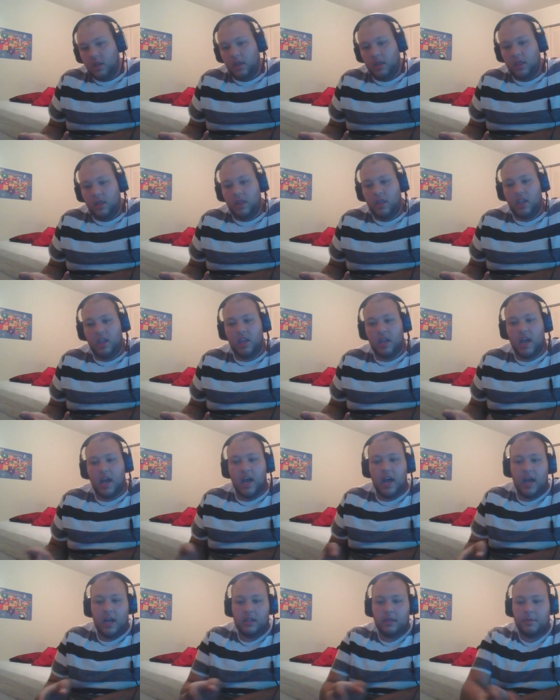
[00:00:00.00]
The
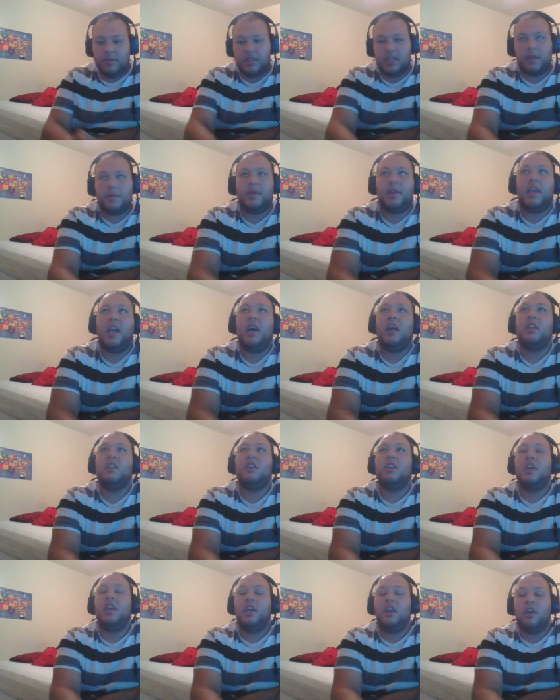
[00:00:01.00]
uh, let me check my
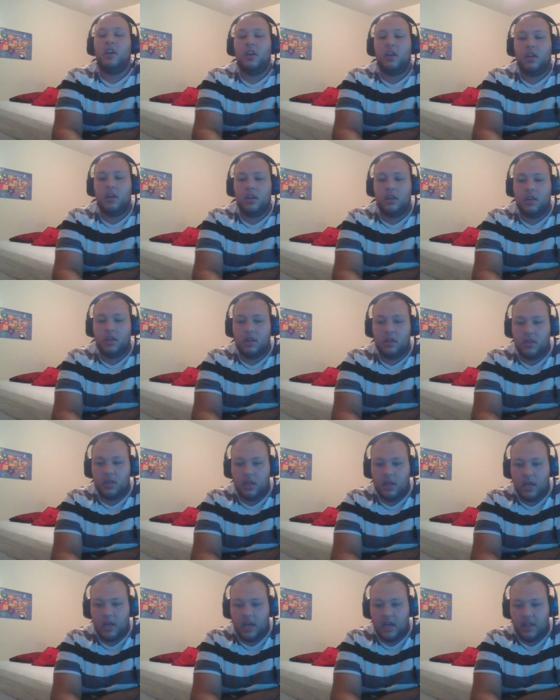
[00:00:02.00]
calendar here.
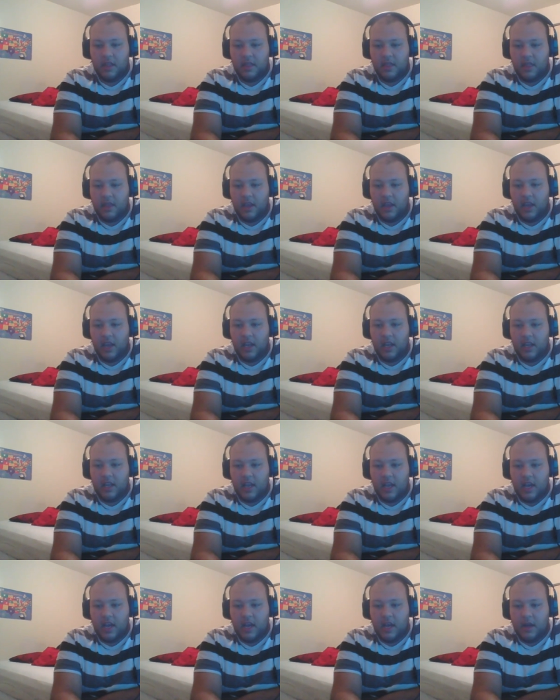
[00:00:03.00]
Uh, I think
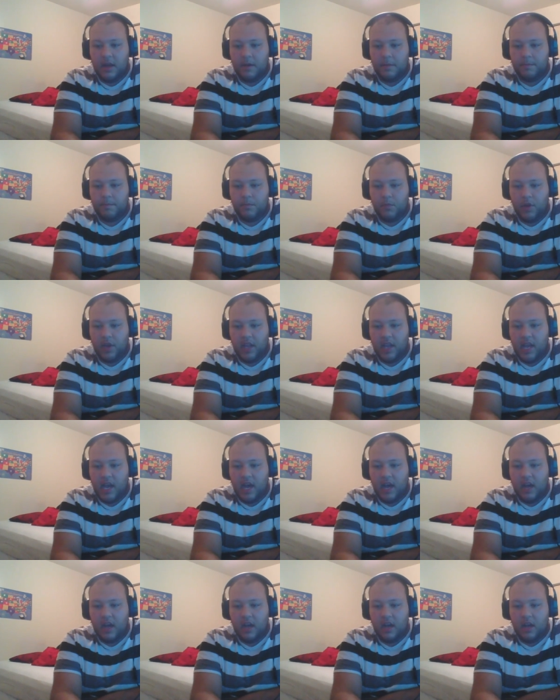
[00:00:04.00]
um, we
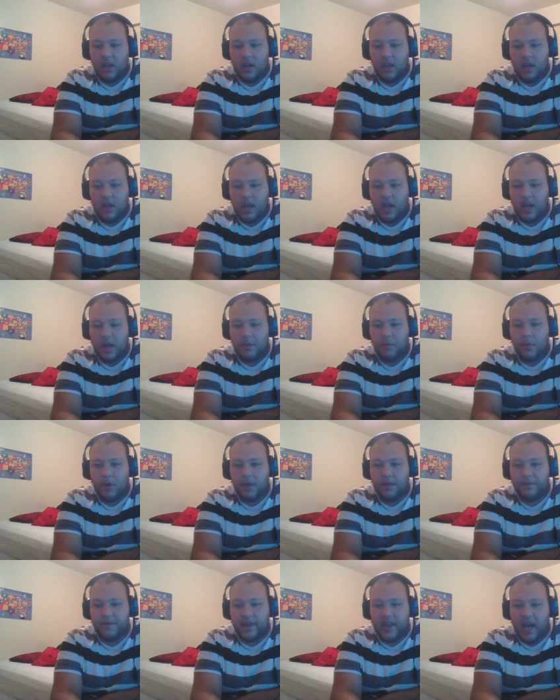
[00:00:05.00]
got um,
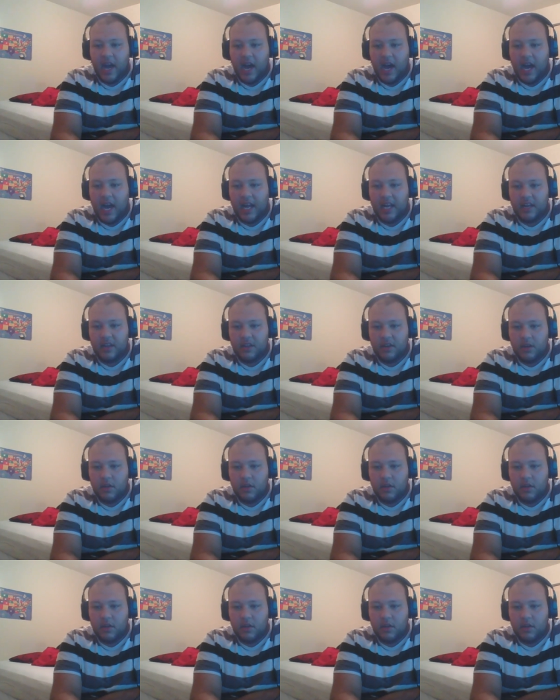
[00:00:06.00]
we've got